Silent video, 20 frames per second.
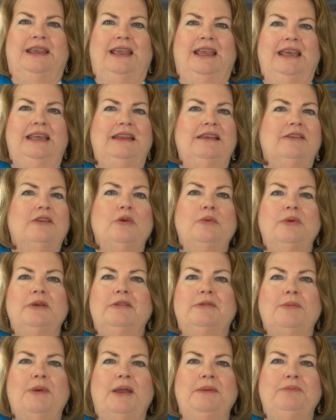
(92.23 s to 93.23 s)
It is
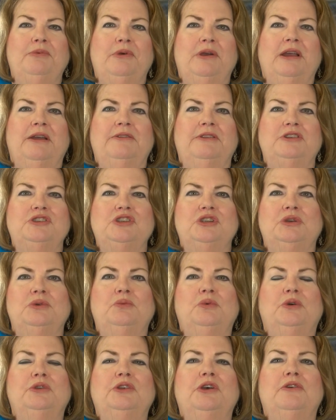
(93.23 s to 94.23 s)
always my prayer that you
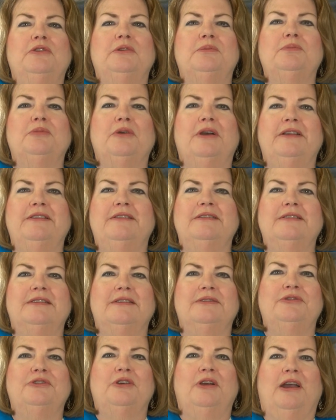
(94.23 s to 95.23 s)
will know the presence
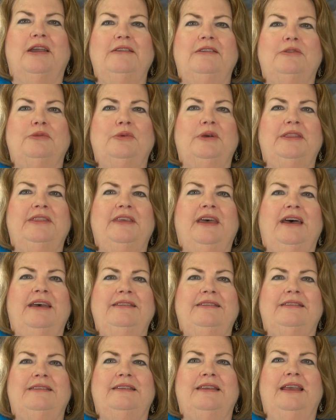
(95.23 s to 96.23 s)
of Christ with
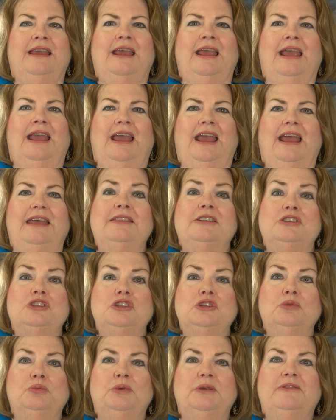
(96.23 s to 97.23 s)
us and that
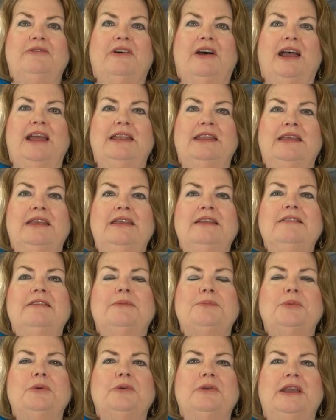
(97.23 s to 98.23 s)
you would find
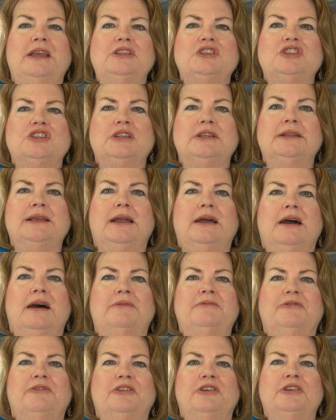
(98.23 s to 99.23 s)
inspiration,
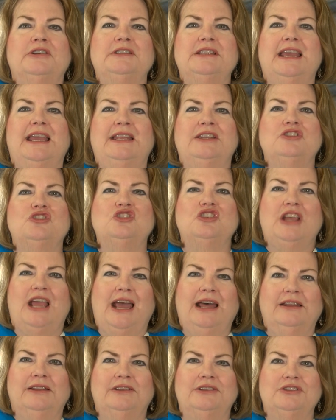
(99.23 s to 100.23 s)
comfort, and
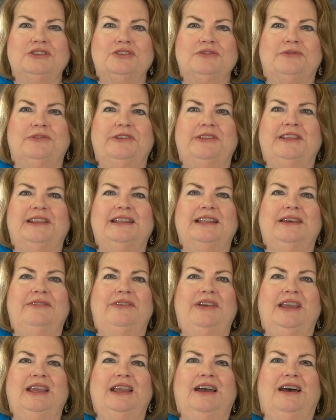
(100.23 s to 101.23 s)
challenge for the
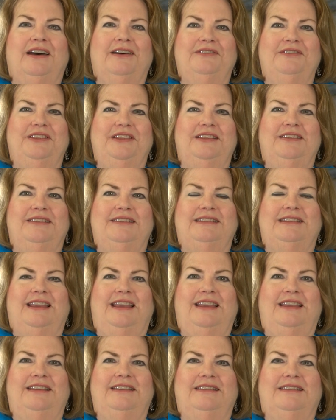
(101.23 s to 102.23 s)
living of these
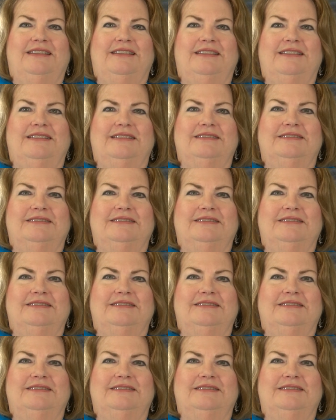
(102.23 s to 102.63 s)
days.